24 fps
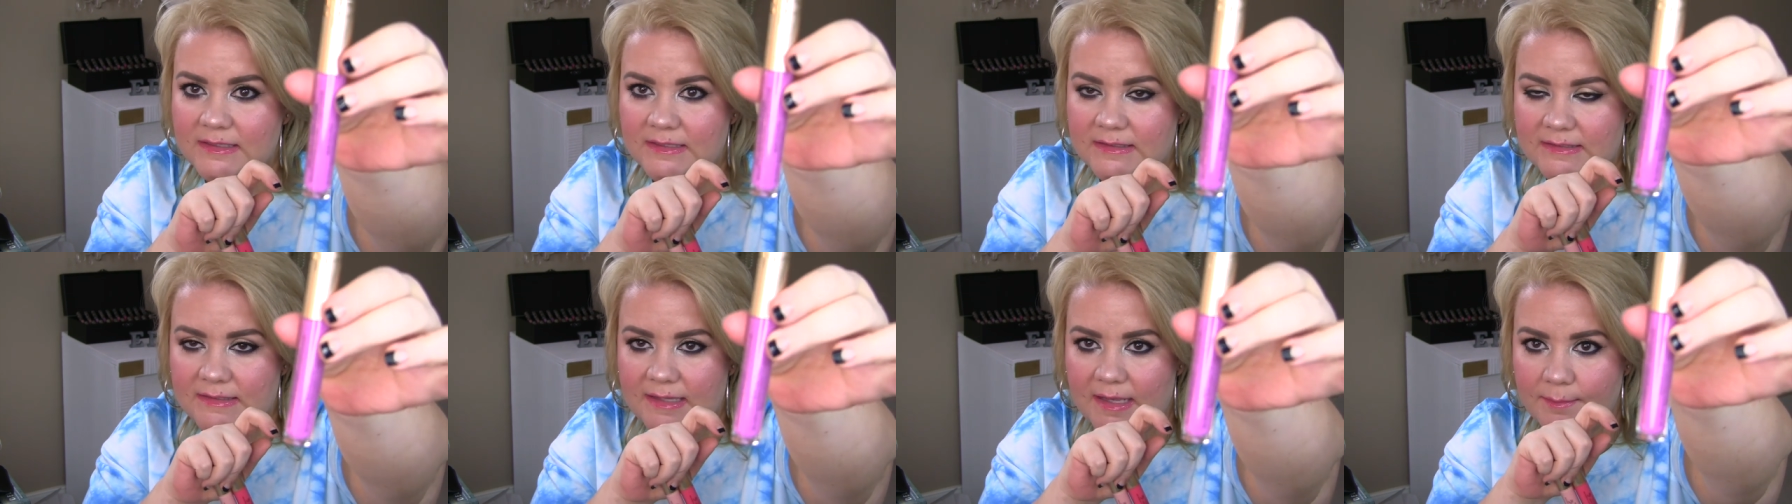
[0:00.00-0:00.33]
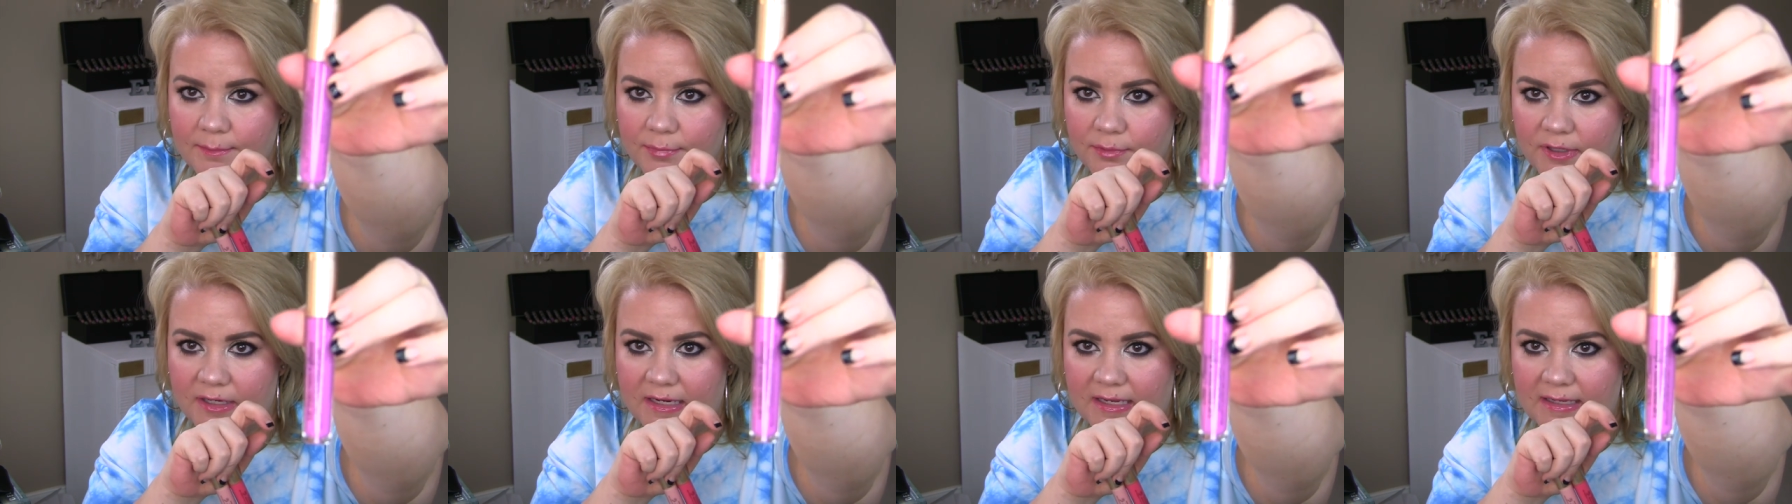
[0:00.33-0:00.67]
It's
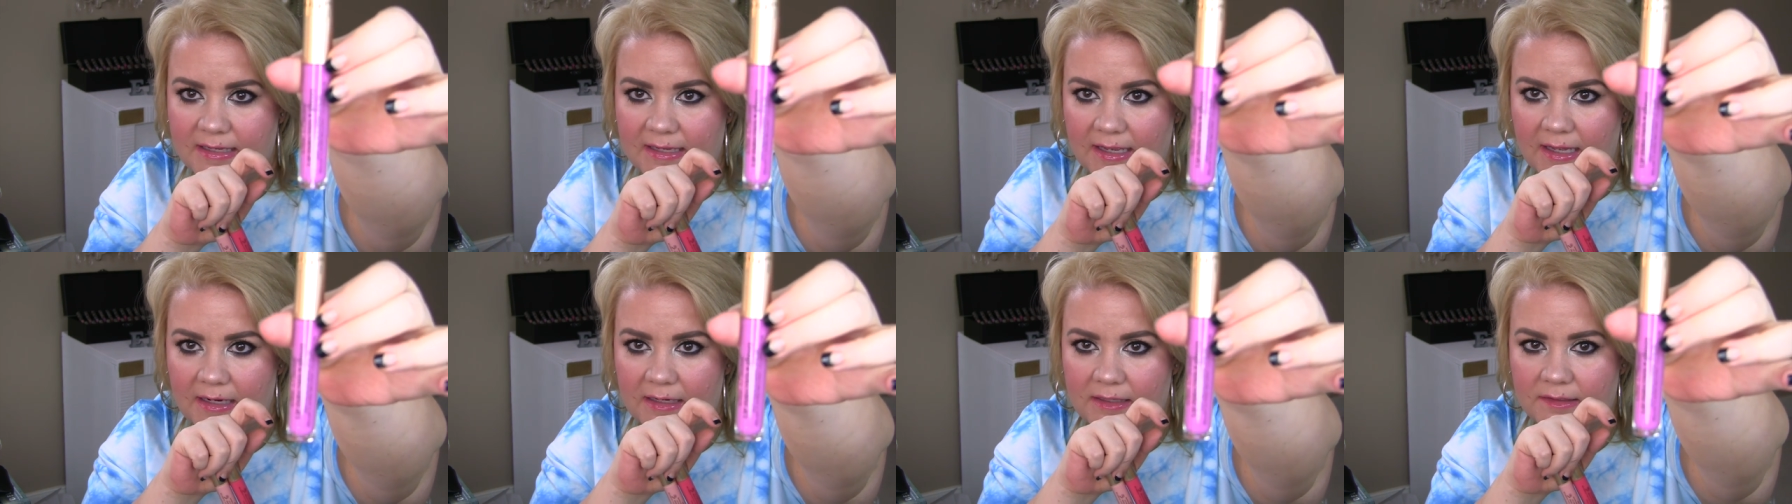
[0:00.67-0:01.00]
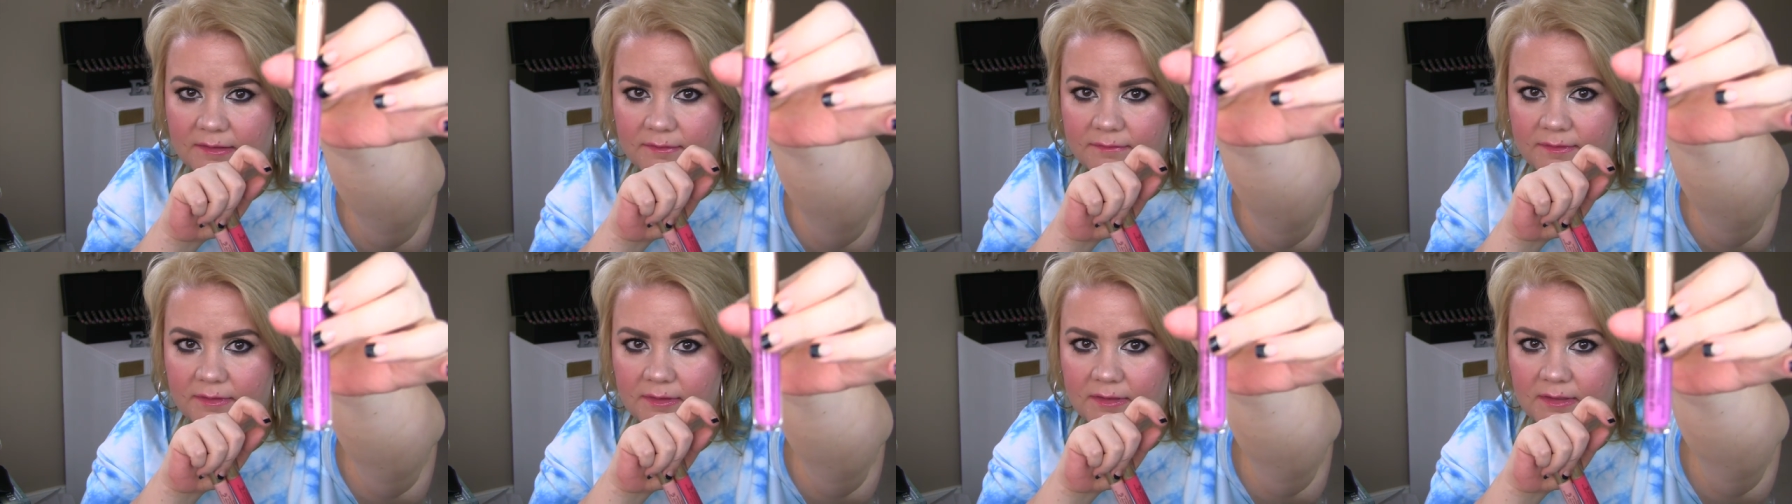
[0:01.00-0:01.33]
that pretty kind
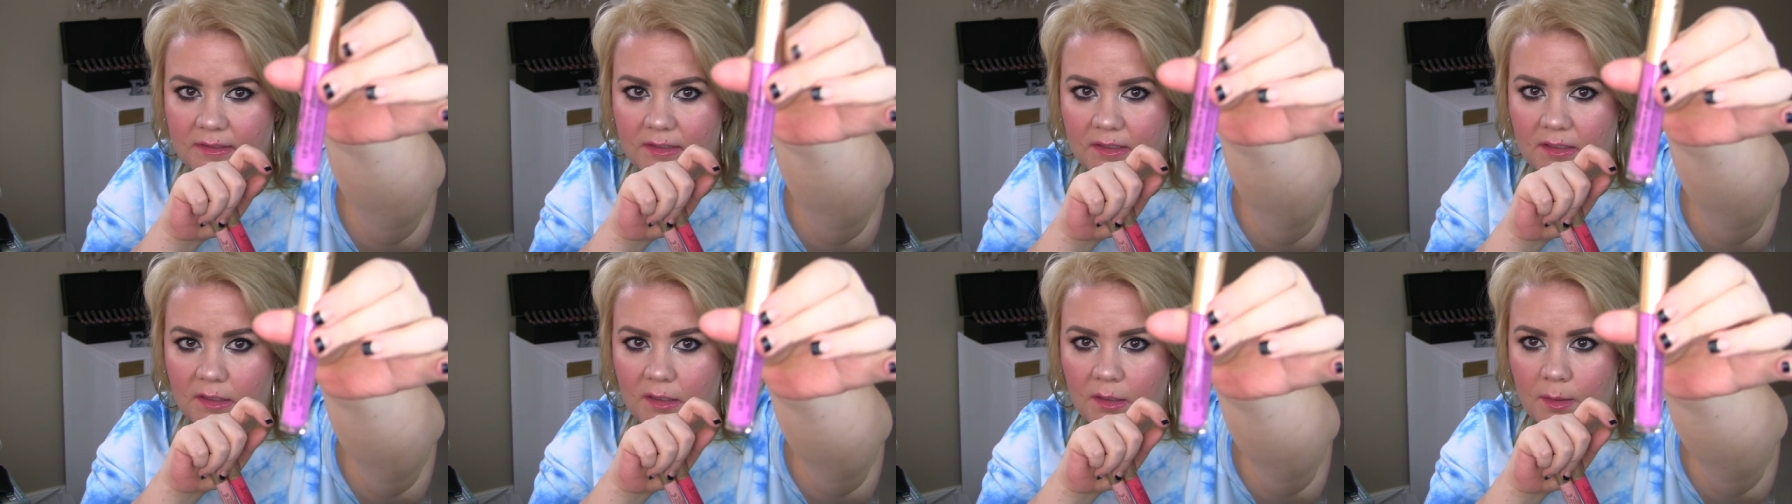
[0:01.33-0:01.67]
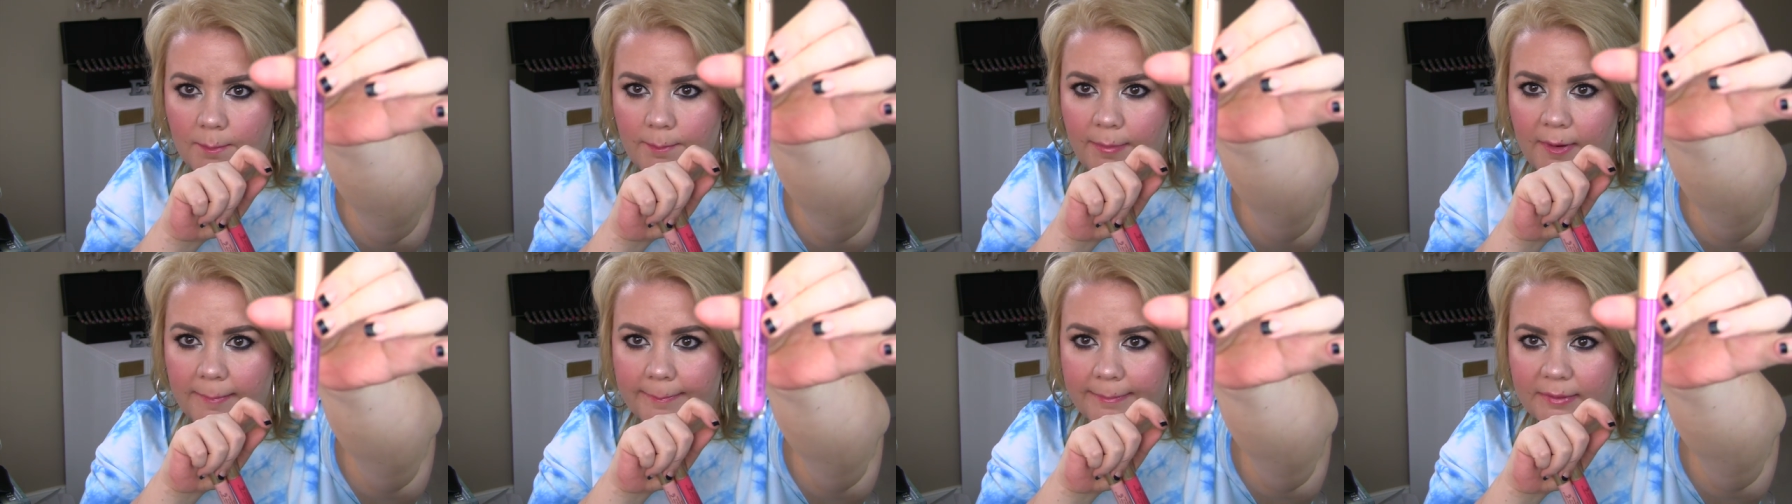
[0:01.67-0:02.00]
of
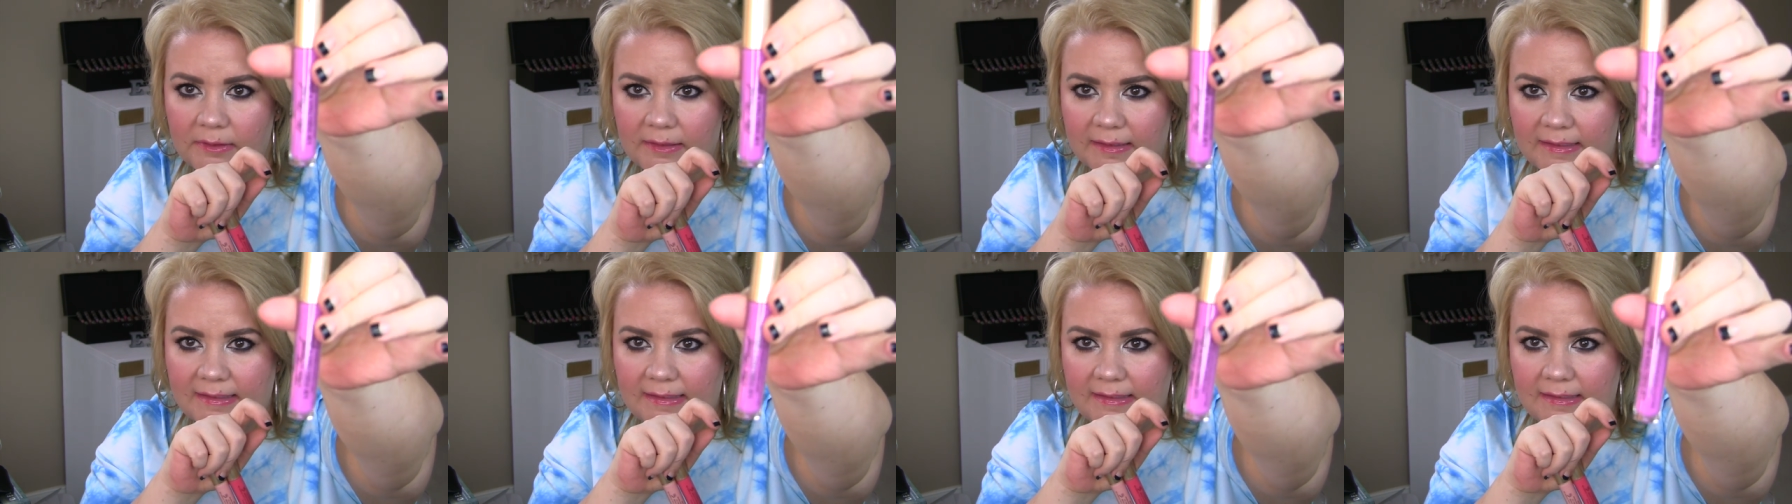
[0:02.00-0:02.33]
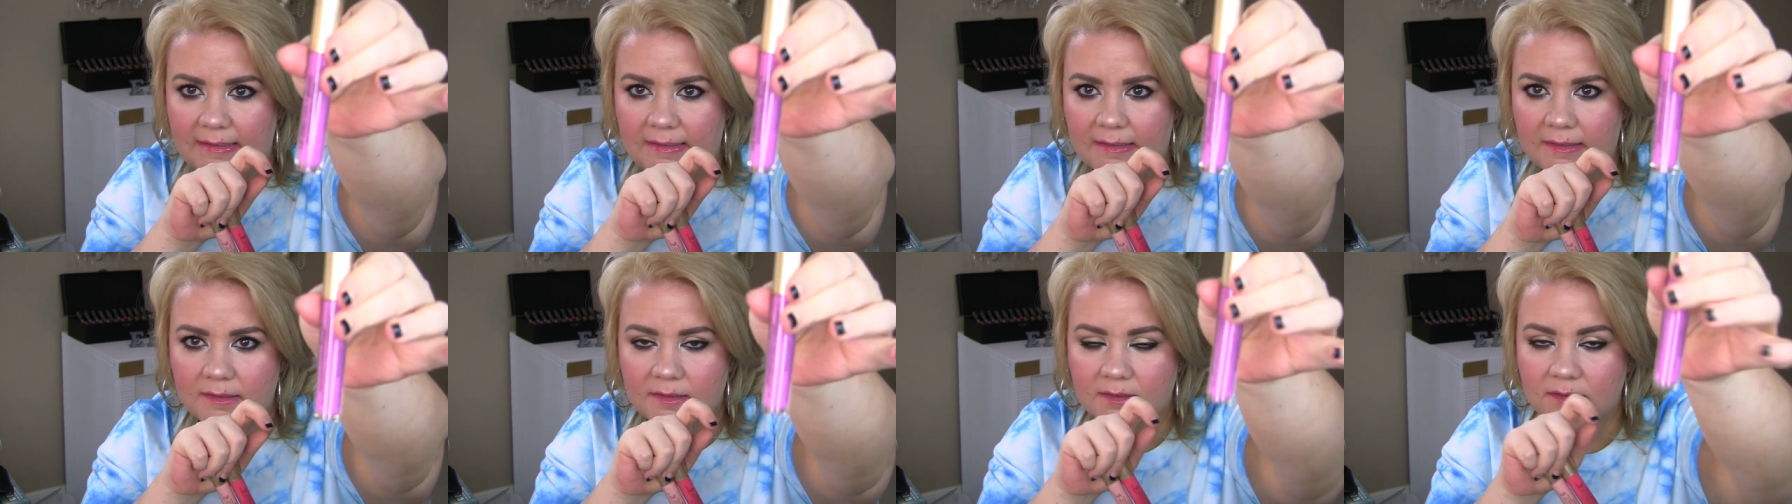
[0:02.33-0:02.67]

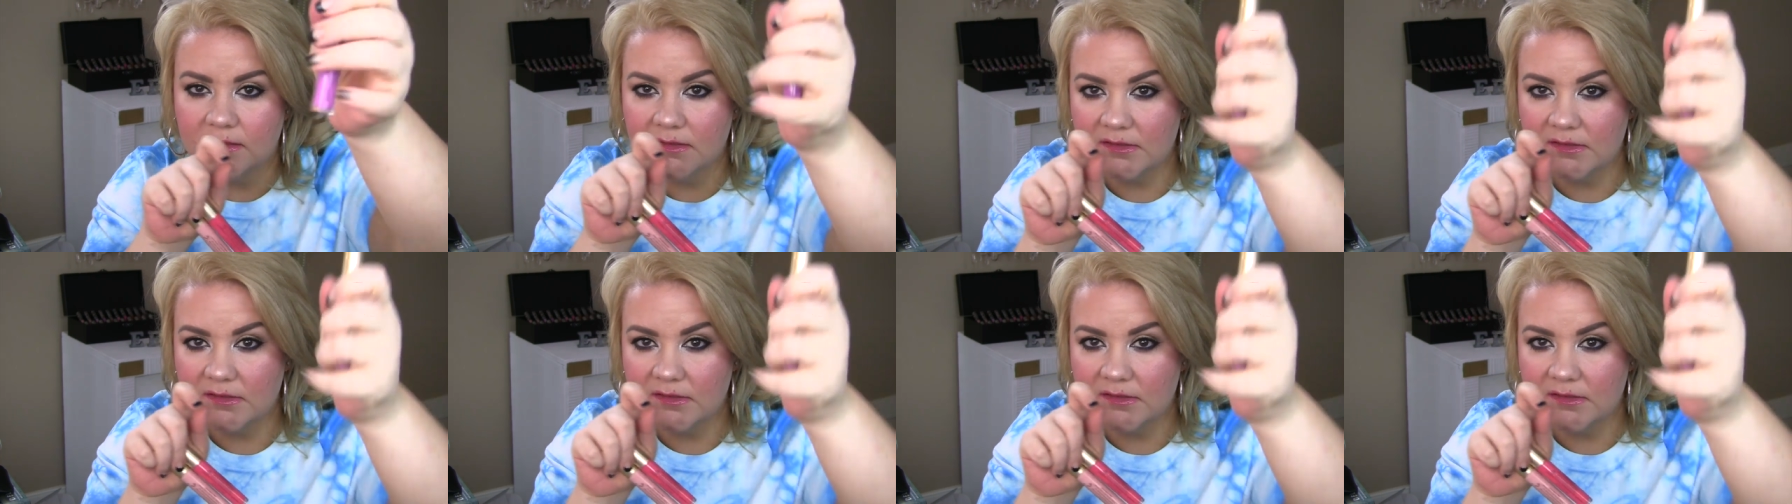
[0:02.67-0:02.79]
purpley